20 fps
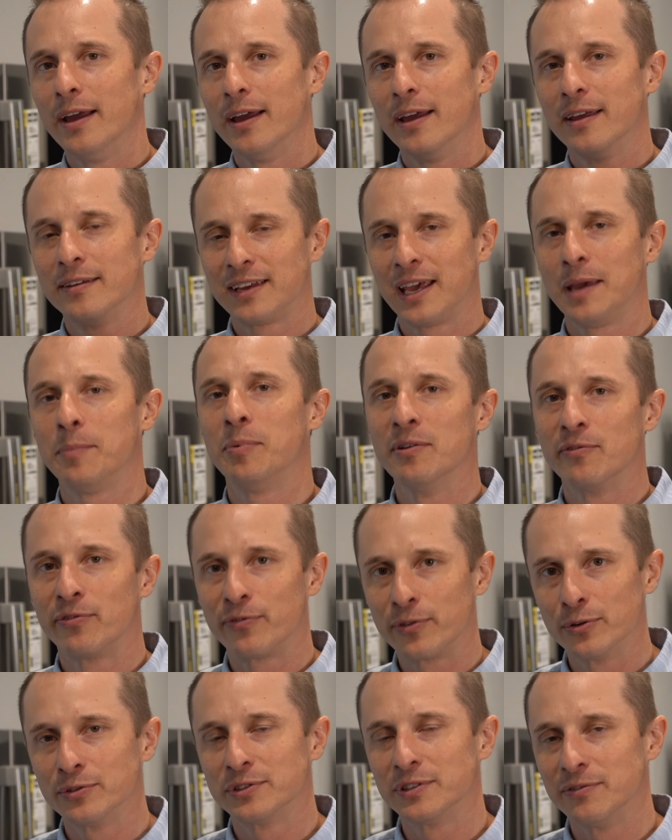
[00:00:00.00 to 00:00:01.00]
is keeping
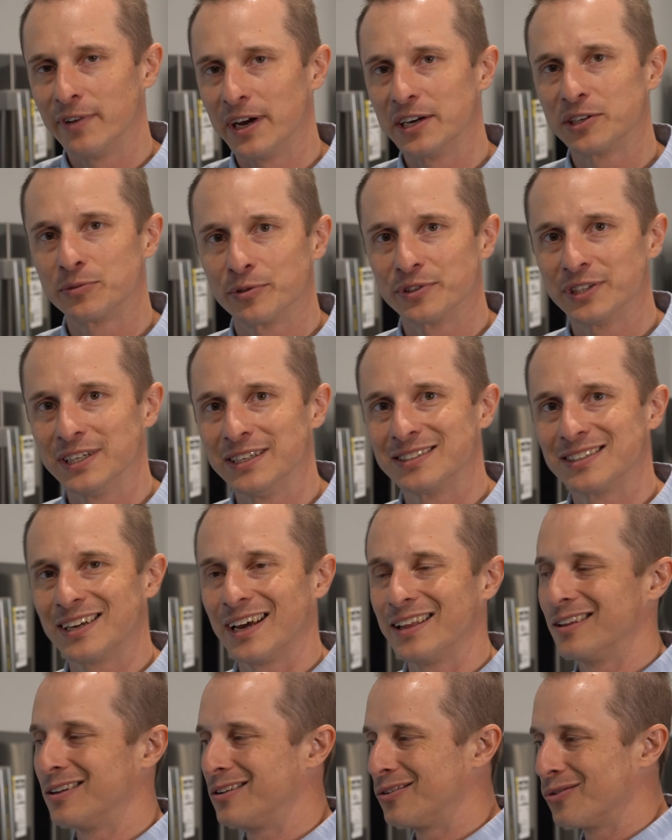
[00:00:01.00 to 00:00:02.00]
fruits and vegetables
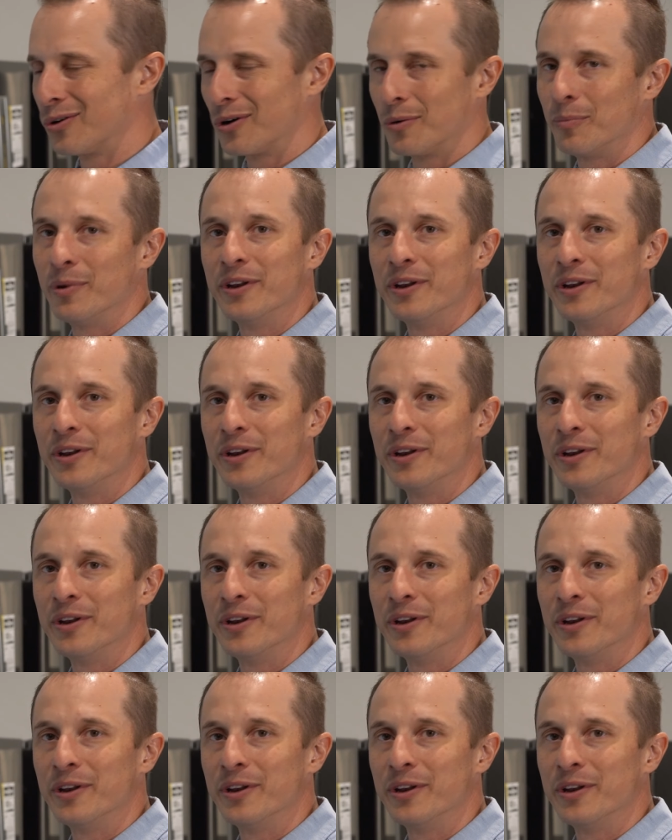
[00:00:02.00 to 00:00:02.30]
inside the door.